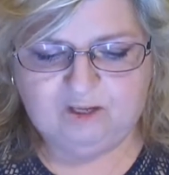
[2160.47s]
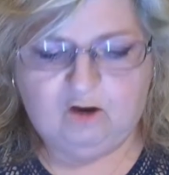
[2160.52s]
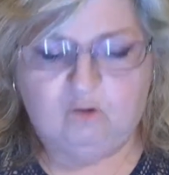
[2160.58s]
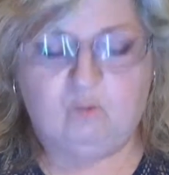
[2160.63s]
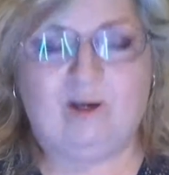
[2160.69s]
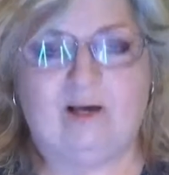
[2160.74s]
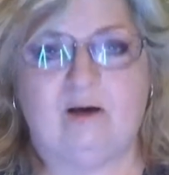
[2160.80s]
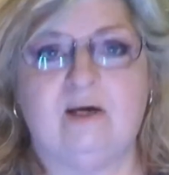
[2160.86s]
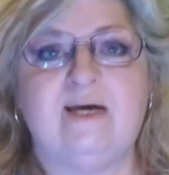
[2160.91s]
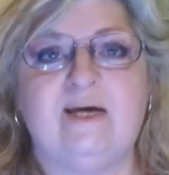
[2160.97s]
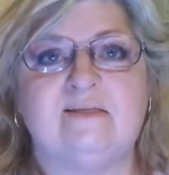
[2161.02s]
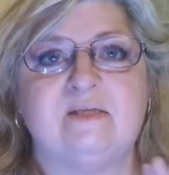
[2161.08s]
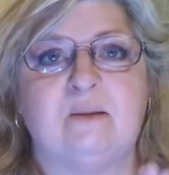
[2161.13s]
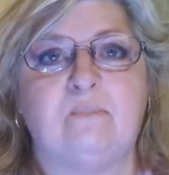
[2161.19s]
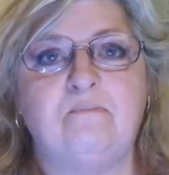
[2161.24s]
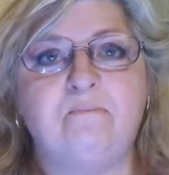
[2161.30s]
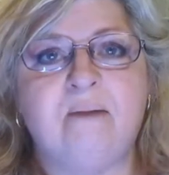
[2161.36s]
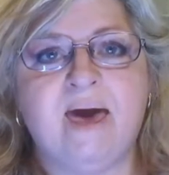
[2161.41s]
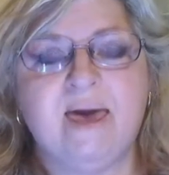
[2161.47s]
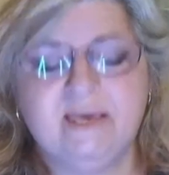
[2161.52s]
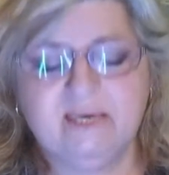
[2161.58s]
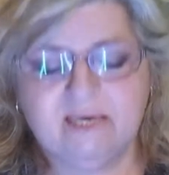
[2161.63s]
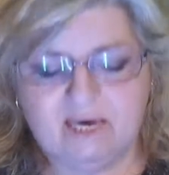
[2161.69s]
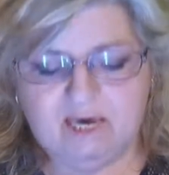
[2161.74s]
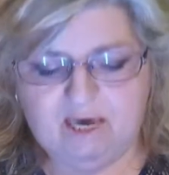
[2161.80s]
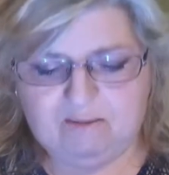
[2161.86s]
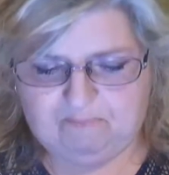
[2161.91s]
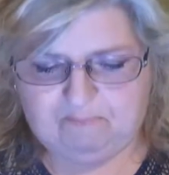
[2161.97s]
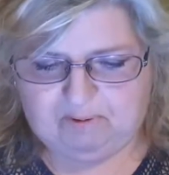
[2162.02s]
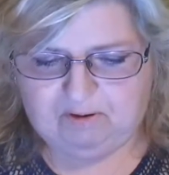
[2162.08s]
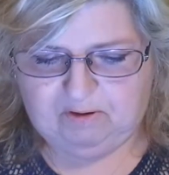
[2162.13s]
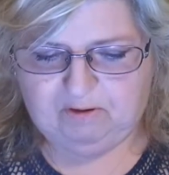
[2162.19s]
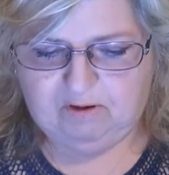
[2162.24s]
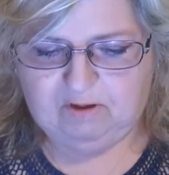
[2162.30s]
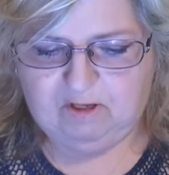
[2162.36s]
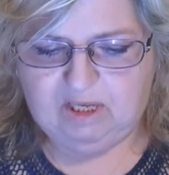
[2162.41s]
Well, it's a makeup
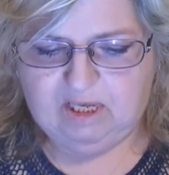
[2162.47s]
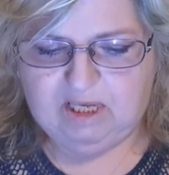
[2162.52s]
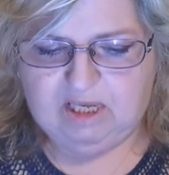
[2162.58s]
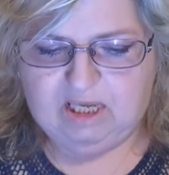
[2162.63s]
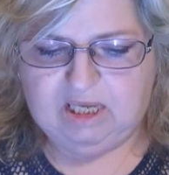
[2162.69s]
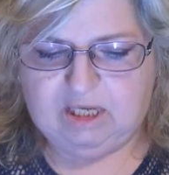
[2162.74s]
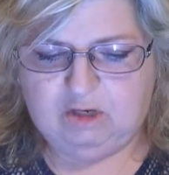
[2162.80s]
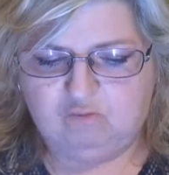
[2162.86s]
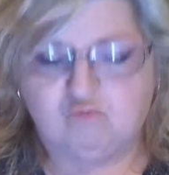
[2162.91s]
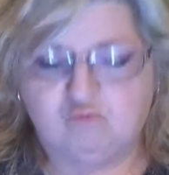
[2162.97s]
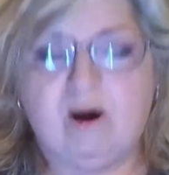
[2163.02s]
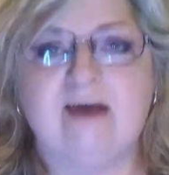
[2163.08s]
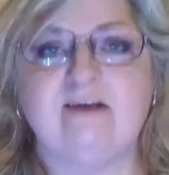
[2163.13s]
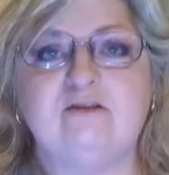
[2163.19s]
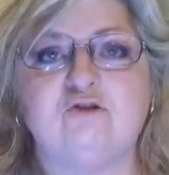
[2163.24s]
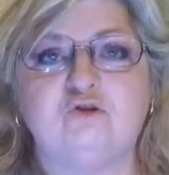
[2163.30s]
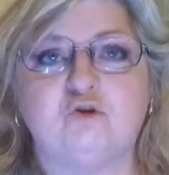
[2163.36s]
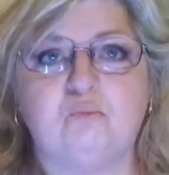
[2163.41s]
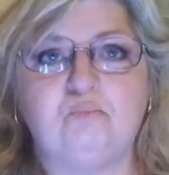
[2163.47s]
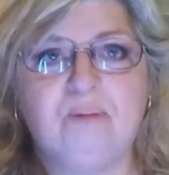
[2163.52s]
eraser